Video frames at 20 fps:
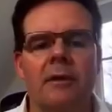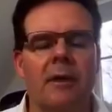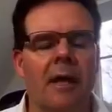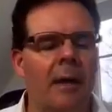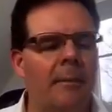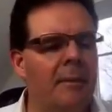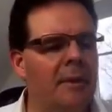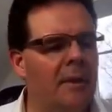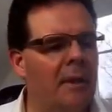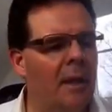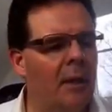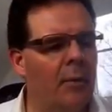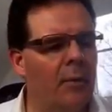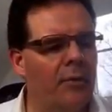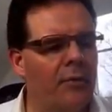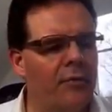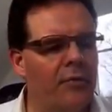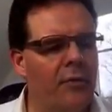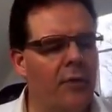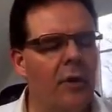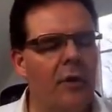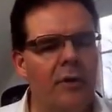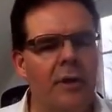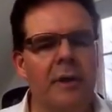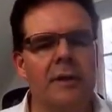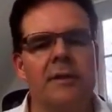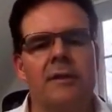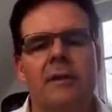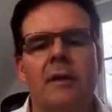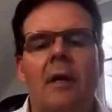I mean, they were
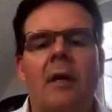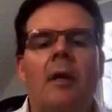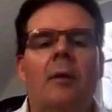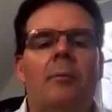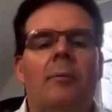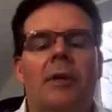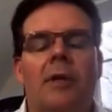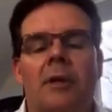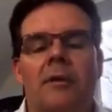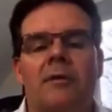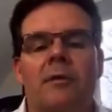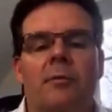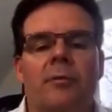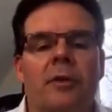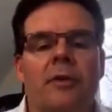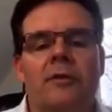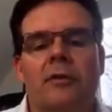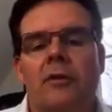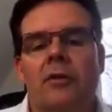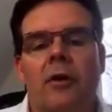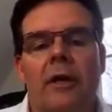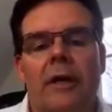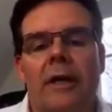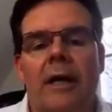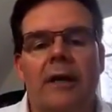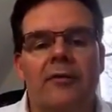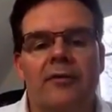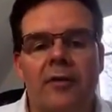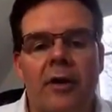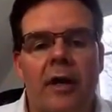furious because the printer caught
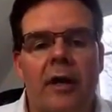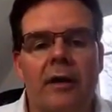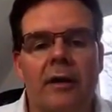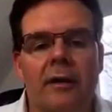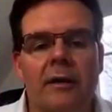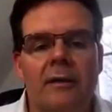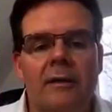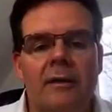on fire.